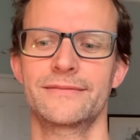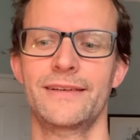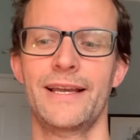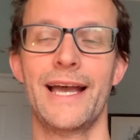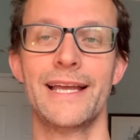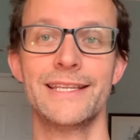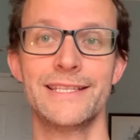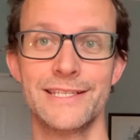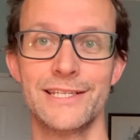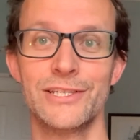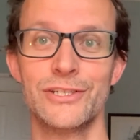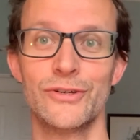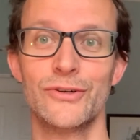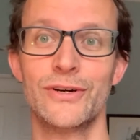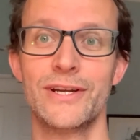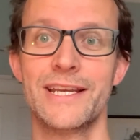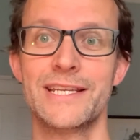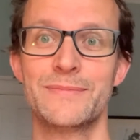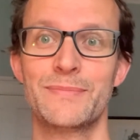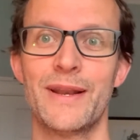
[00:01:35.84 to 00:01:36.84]
and
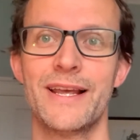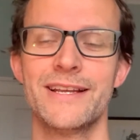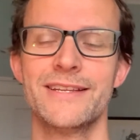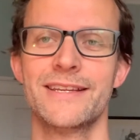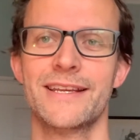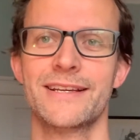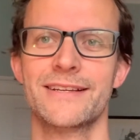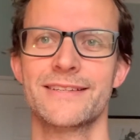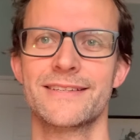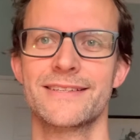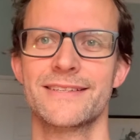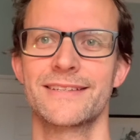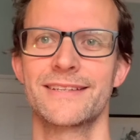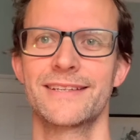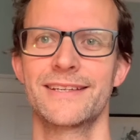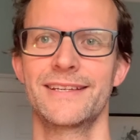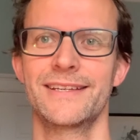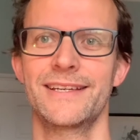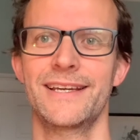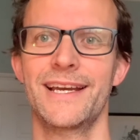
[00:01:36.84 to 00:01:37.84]
enjoy his blessings,
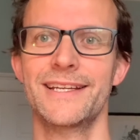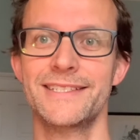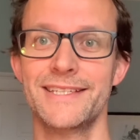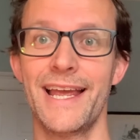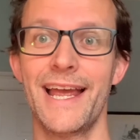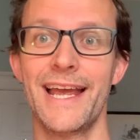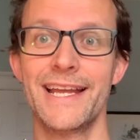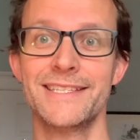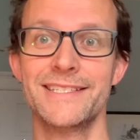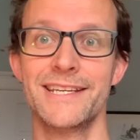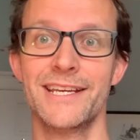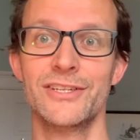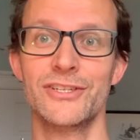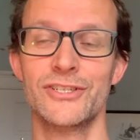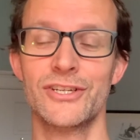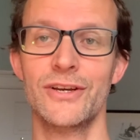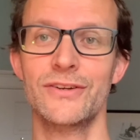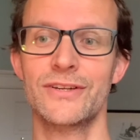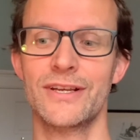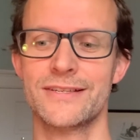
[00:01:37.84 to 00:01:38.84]
as Etienne
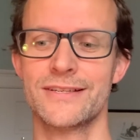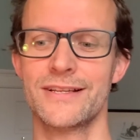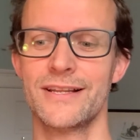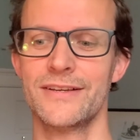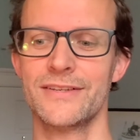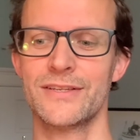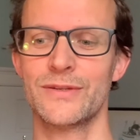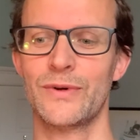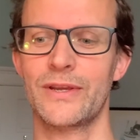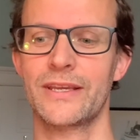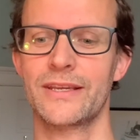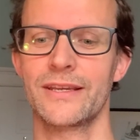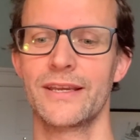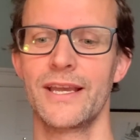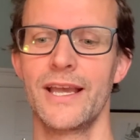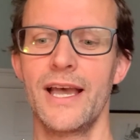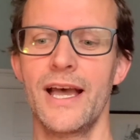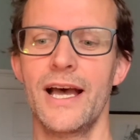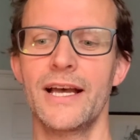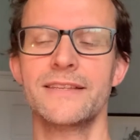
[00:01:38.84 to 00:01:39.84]
showed us last week.
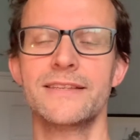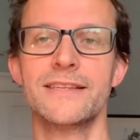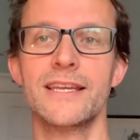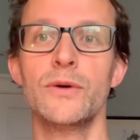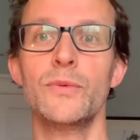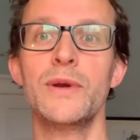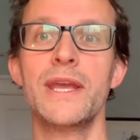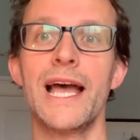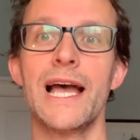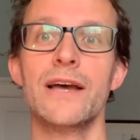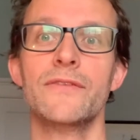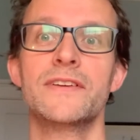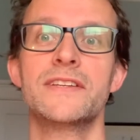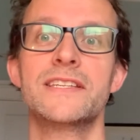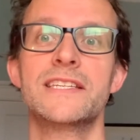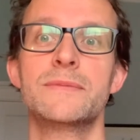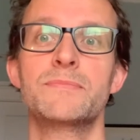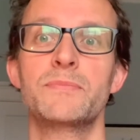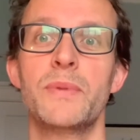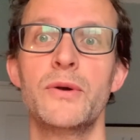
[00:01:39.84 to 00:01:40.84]
And so we have
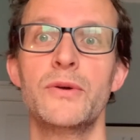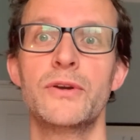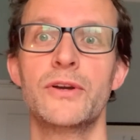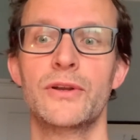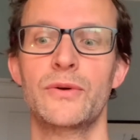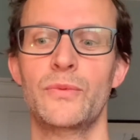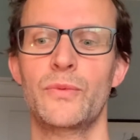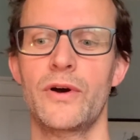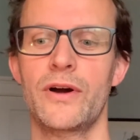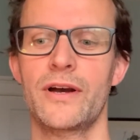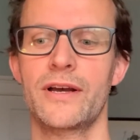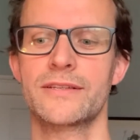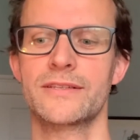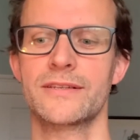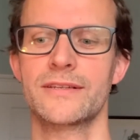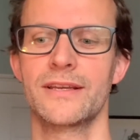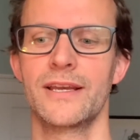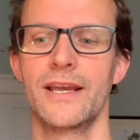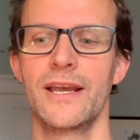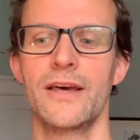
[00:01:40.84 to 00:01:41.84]
his spoken word
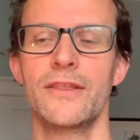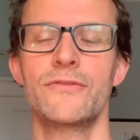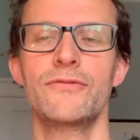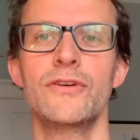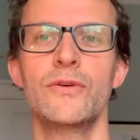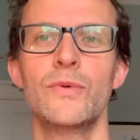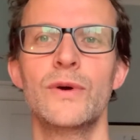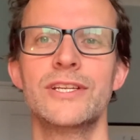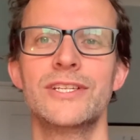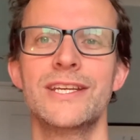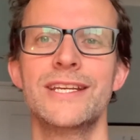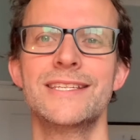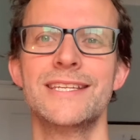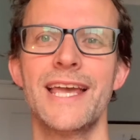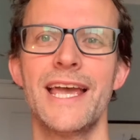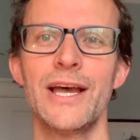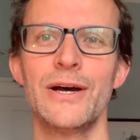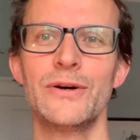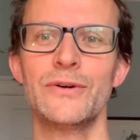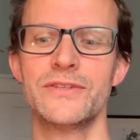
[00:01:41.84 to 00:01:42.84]
through which he
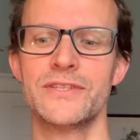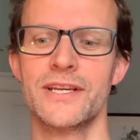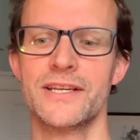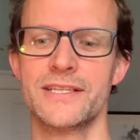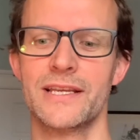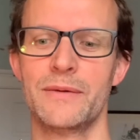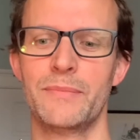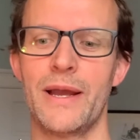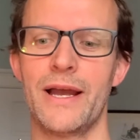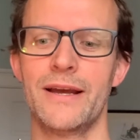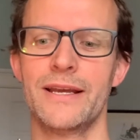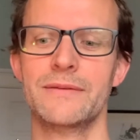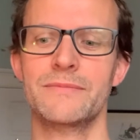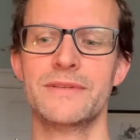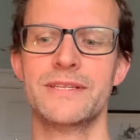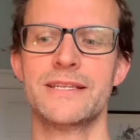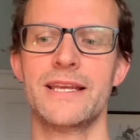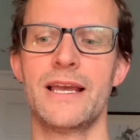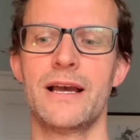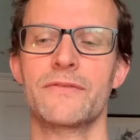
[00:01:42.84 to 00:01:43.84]
tells us about
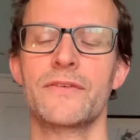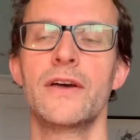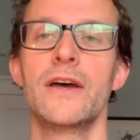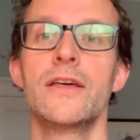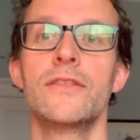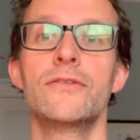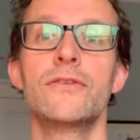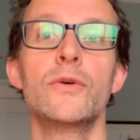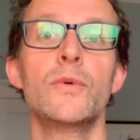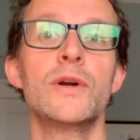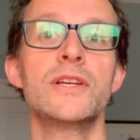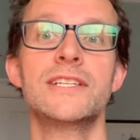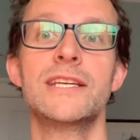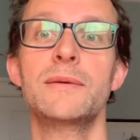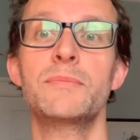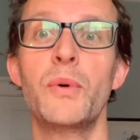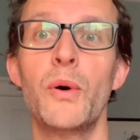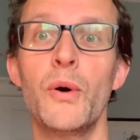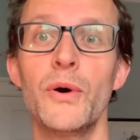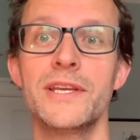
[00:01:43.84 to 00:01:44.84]
himself, through which he
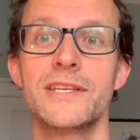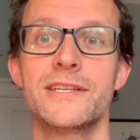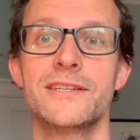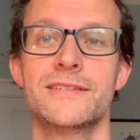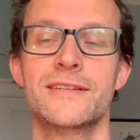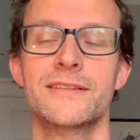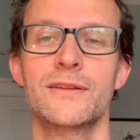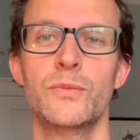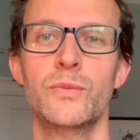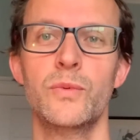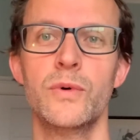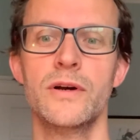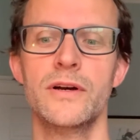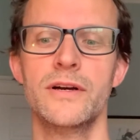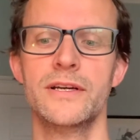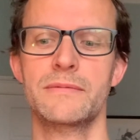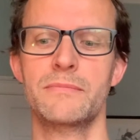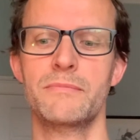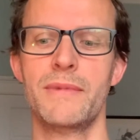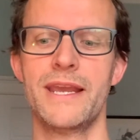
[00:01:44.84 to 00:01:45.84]
points to the
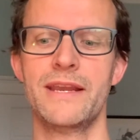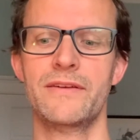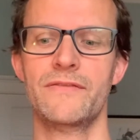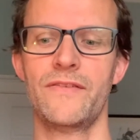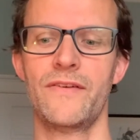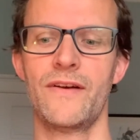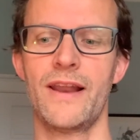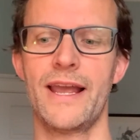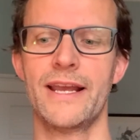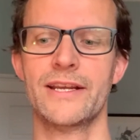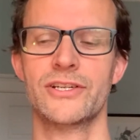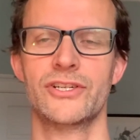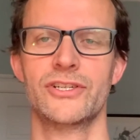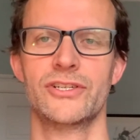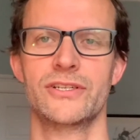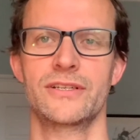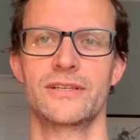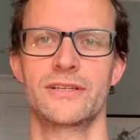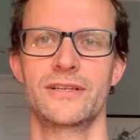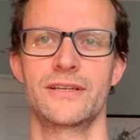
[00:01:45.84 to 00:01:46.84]
Word made
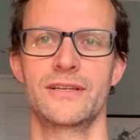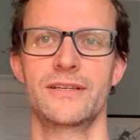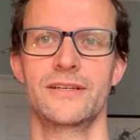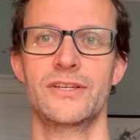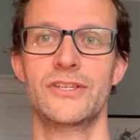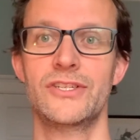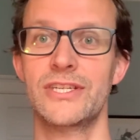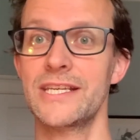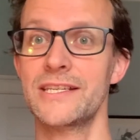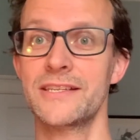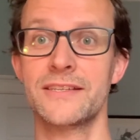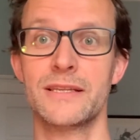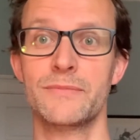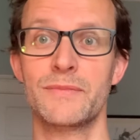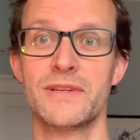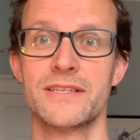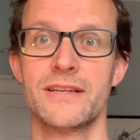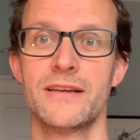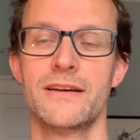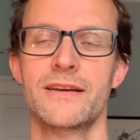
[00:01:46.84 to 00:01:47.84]
flesh, Jesus the
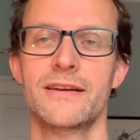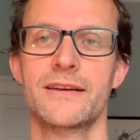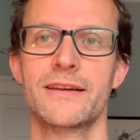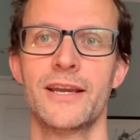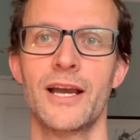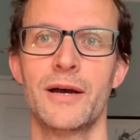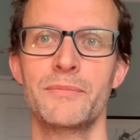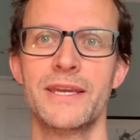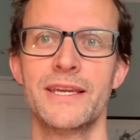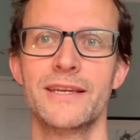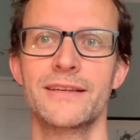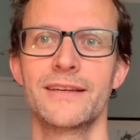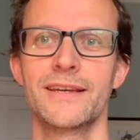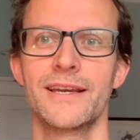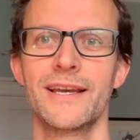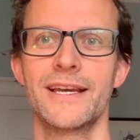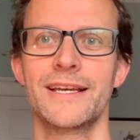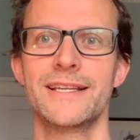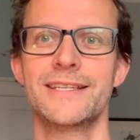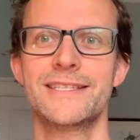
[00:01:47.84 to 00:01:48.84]
Messiah, coming,
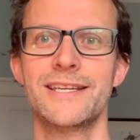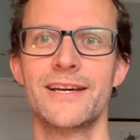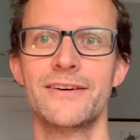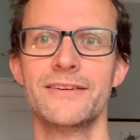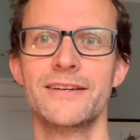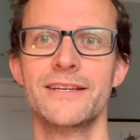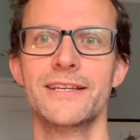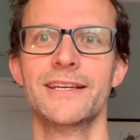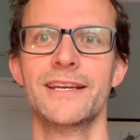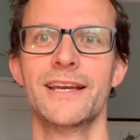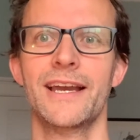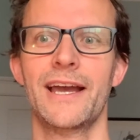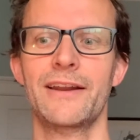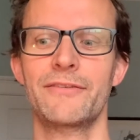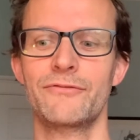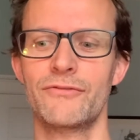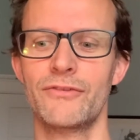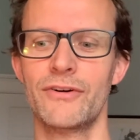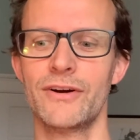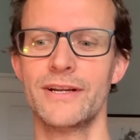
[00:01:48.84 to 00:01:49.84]
dying
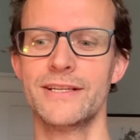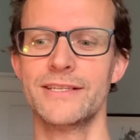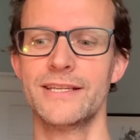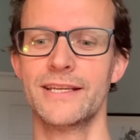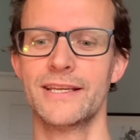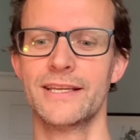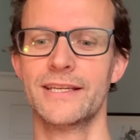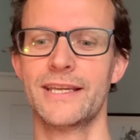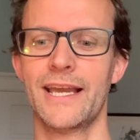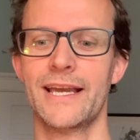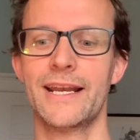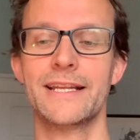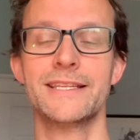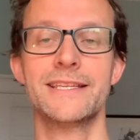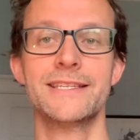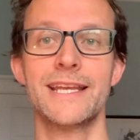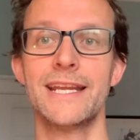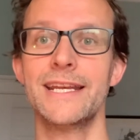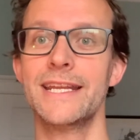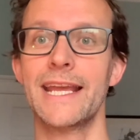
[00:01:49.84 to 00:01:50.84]
and rising again and
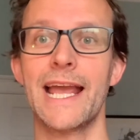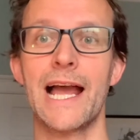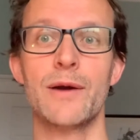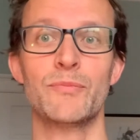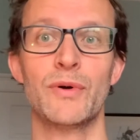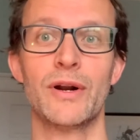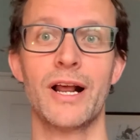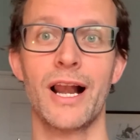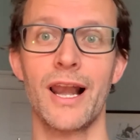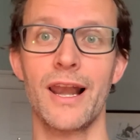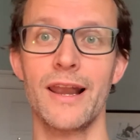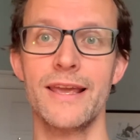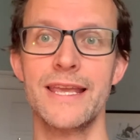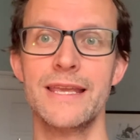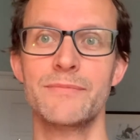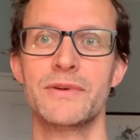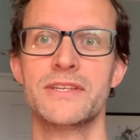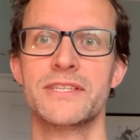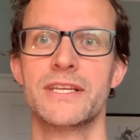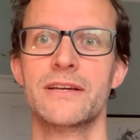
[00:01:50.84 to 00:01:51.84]
sending out
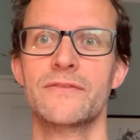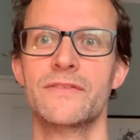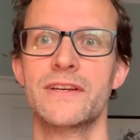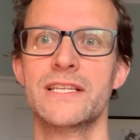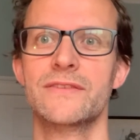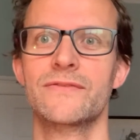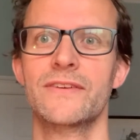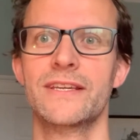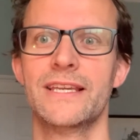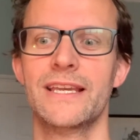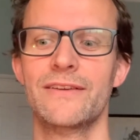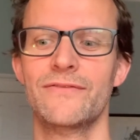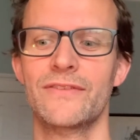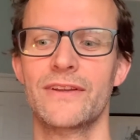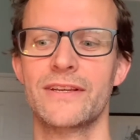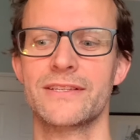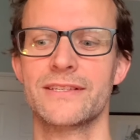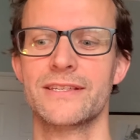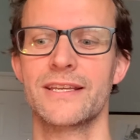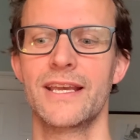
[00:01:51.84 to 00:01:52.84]
proclaimers of his
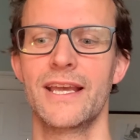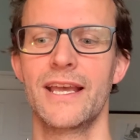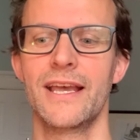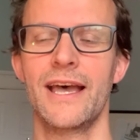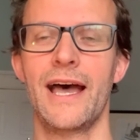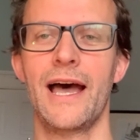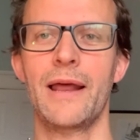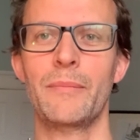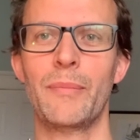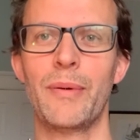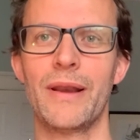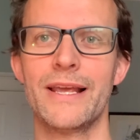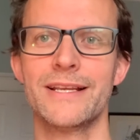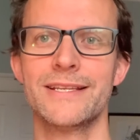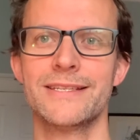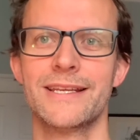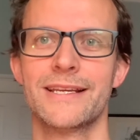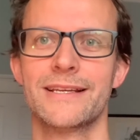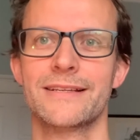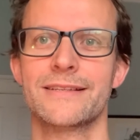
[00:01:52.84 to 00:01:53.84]
forgiveness and
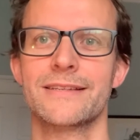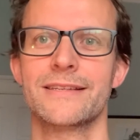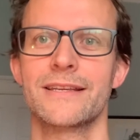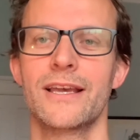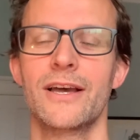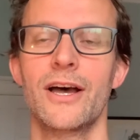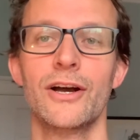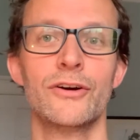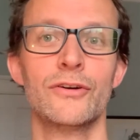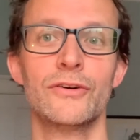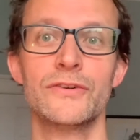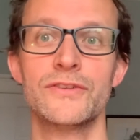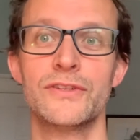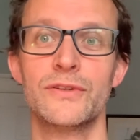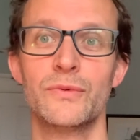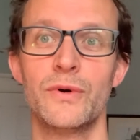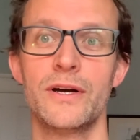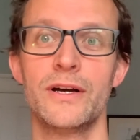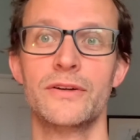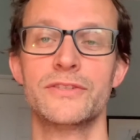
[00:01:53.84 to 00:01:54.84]
blessings across the
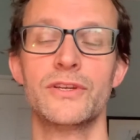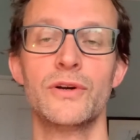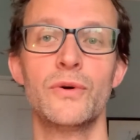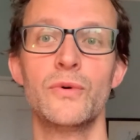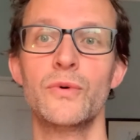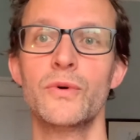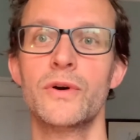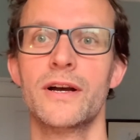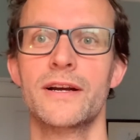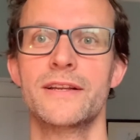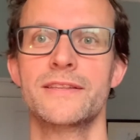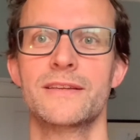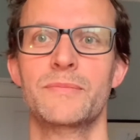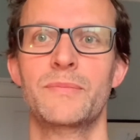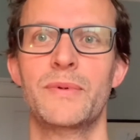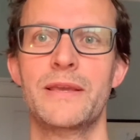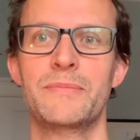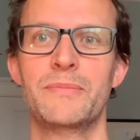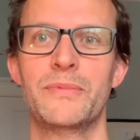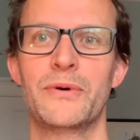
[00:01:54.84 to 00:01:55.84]
world to all kinds of
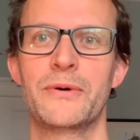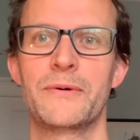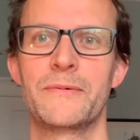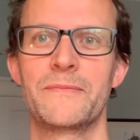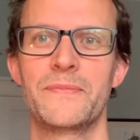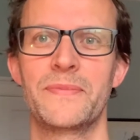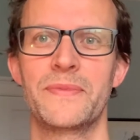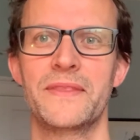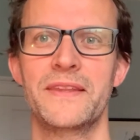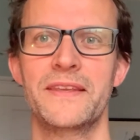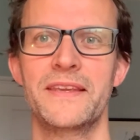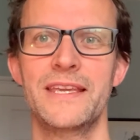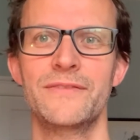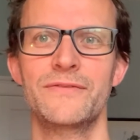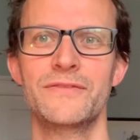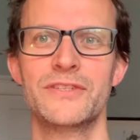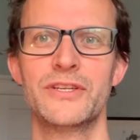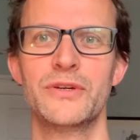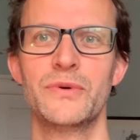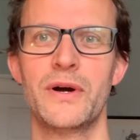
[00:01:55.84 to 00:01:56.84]
people,
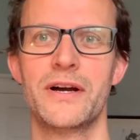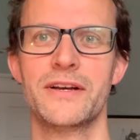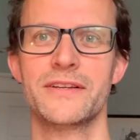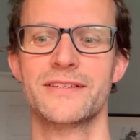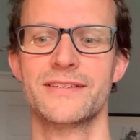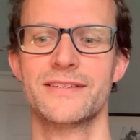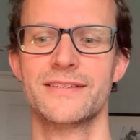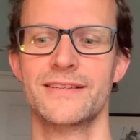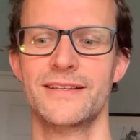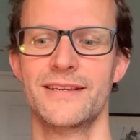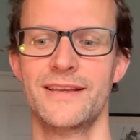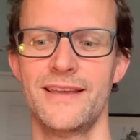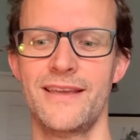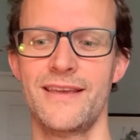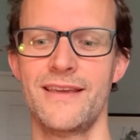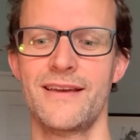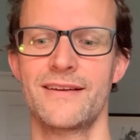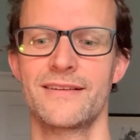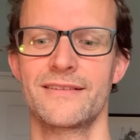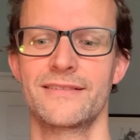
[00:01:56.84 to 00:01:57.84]
even to us
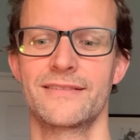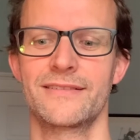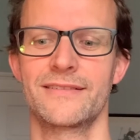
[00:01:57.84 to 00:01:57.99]
here.